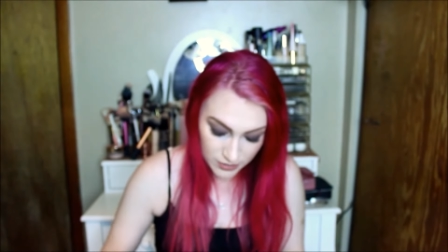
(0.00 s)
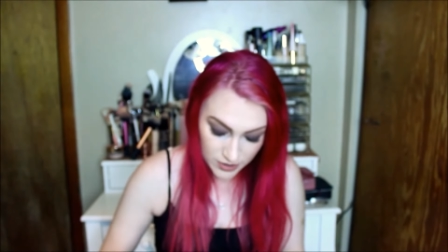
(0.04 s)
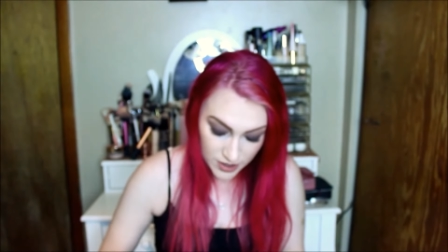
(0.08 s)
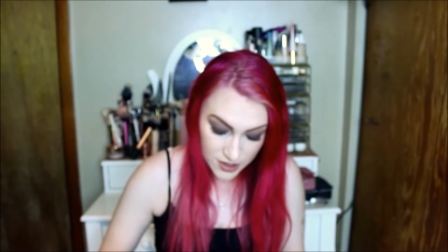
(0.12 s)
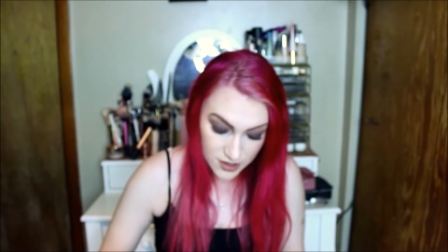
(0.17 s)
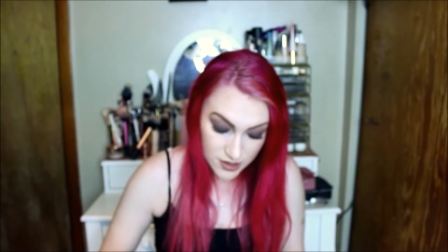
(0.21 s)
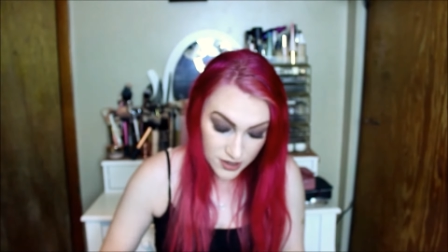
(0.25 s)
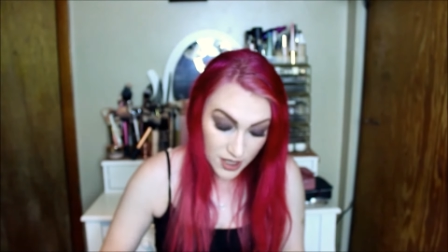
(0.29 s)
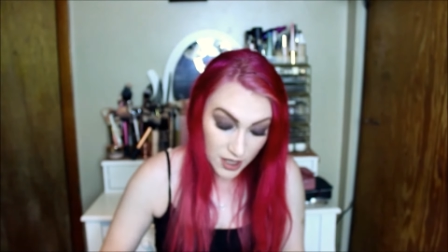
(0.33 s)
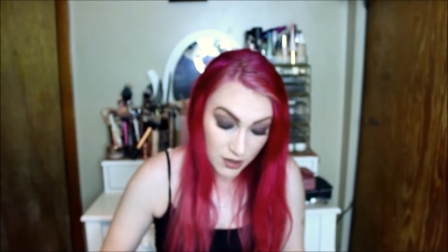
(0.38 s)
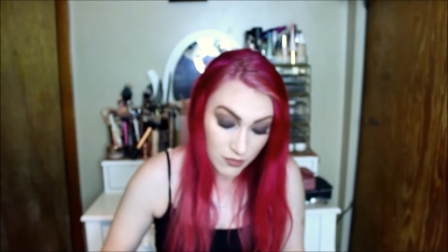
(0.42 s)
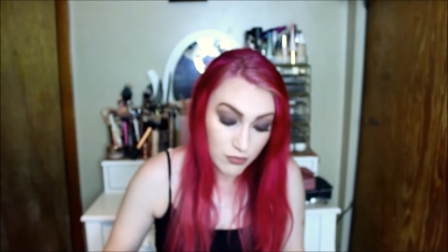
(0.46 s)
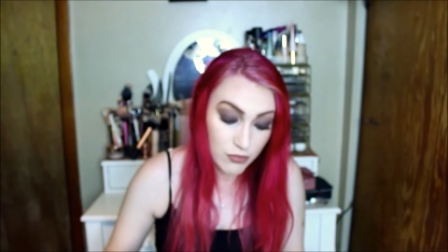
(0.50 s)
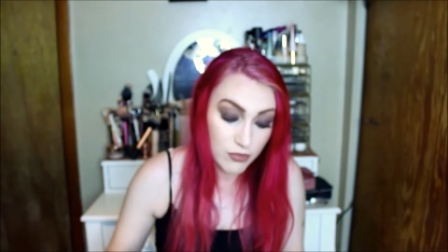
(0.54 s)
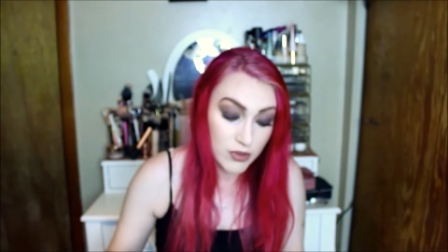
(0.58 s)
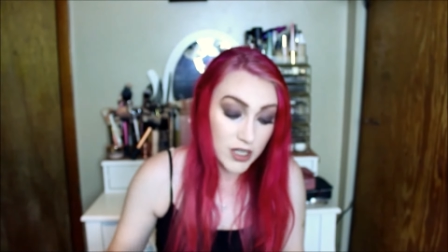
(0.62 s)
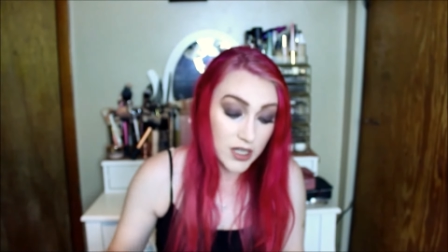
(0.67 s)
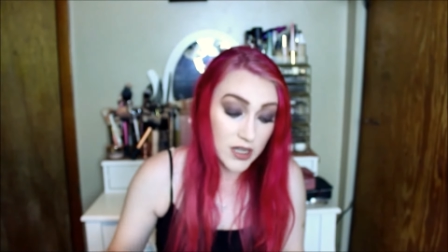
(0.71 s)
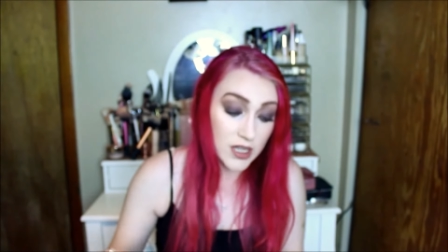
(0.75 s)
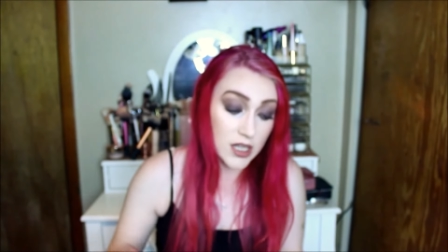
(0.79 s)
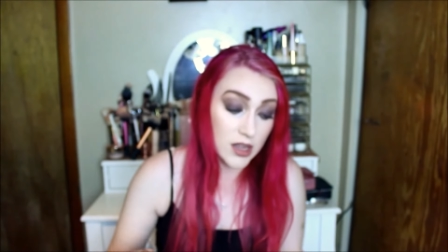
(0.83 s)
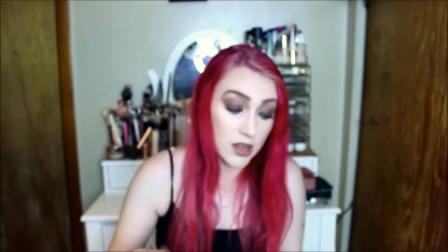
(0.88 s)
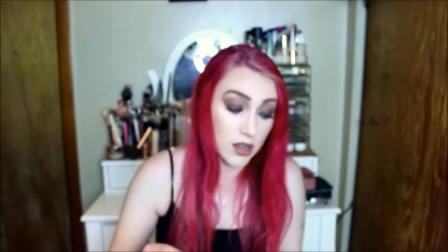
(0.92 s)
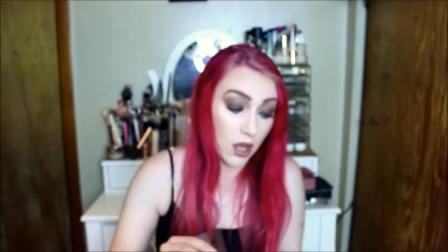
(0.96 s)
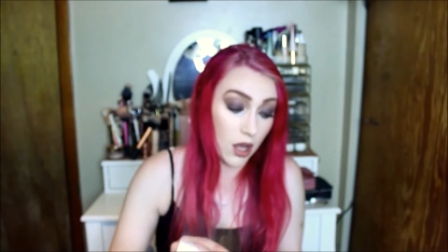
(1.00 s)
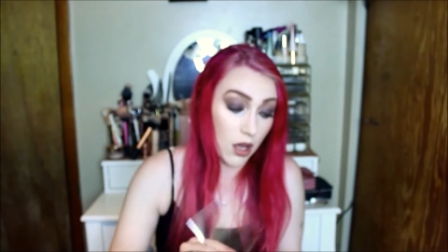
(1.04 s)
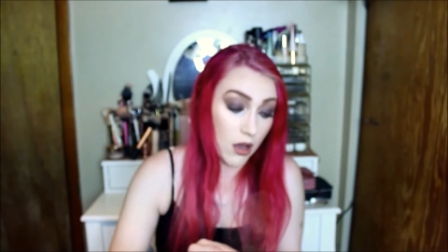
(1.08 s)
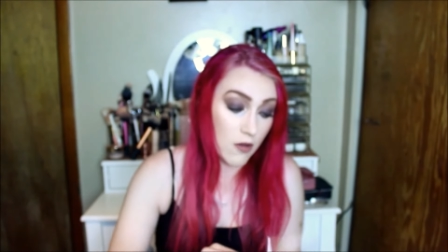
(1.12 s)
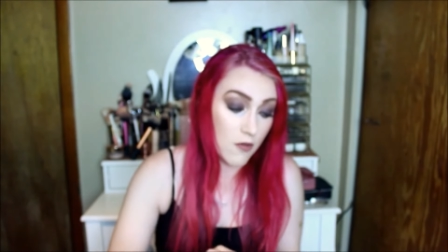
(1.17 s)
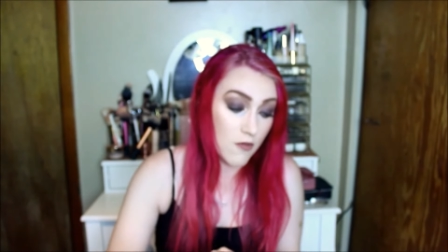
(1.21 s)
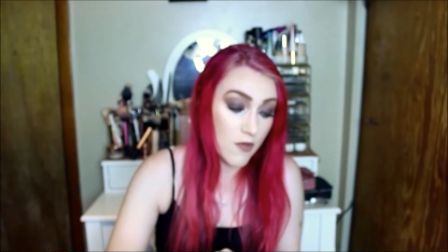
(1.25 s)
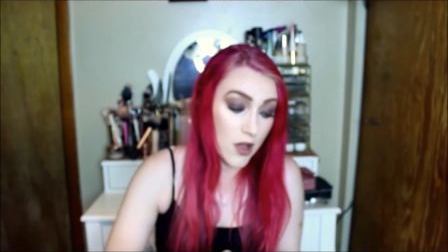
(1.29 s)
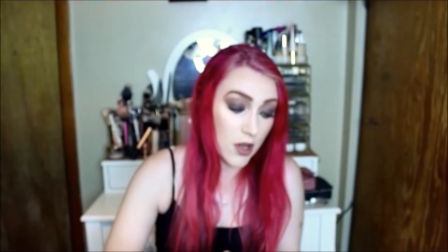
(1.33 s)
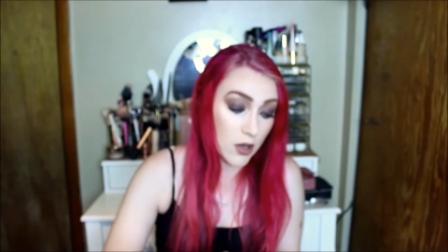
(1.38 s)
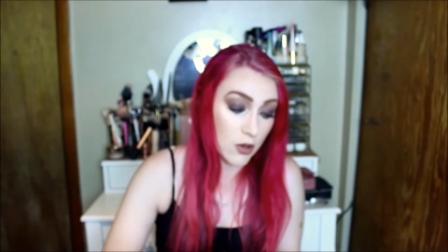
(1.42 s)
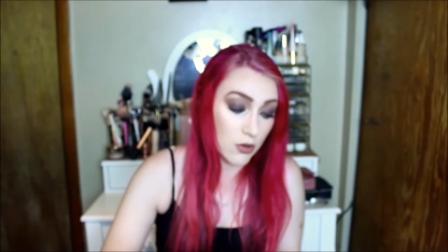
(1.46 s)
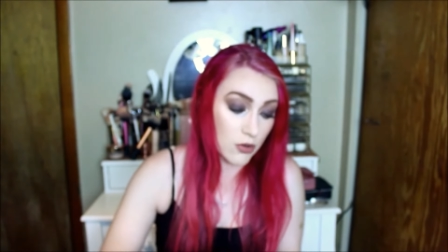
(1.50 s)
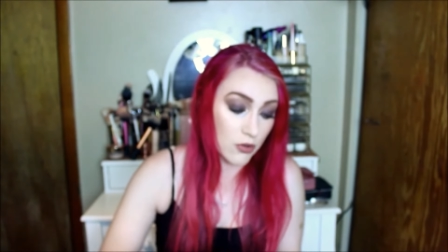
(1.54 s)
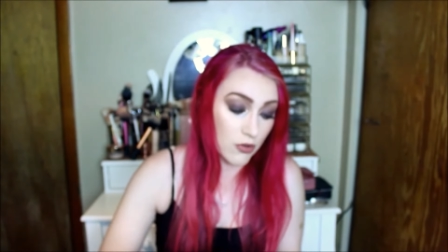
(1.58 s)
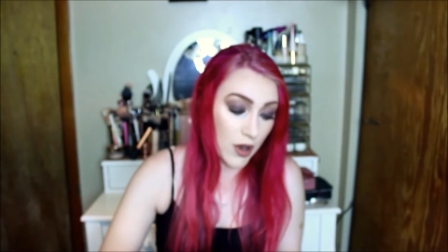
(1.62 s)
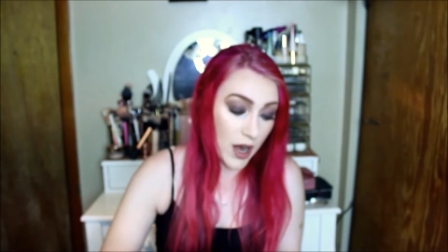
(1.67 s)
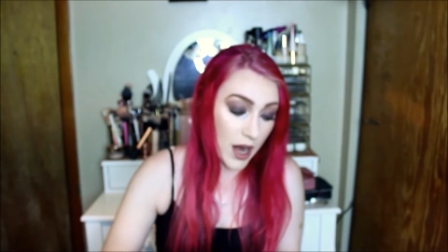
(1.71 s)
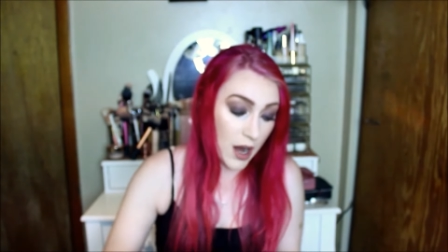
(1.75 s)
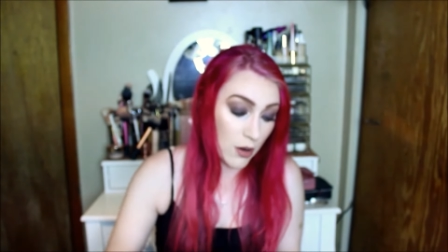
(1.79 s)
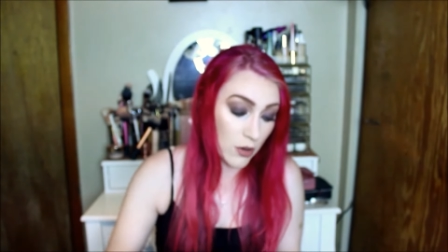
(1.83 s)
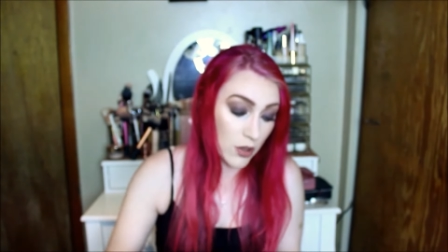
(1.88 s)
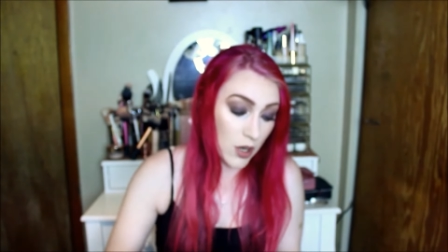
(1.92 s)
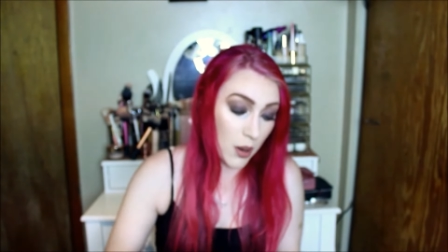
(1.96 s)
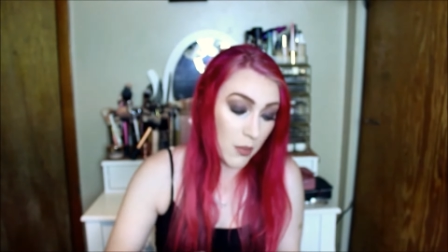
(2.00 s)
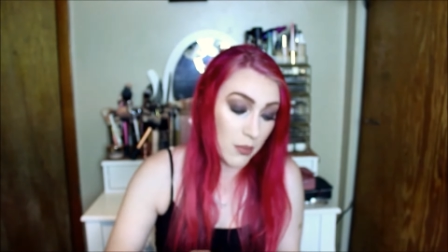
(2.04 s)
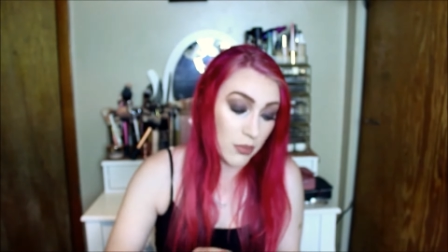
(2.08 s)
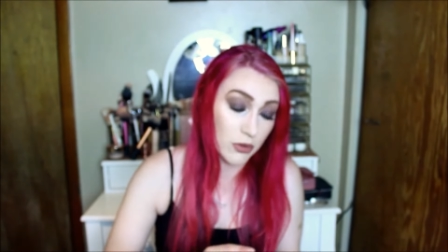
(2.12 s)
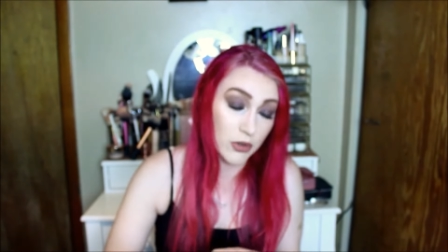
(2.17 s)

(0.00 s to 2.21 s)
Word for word: And I say I really love Crown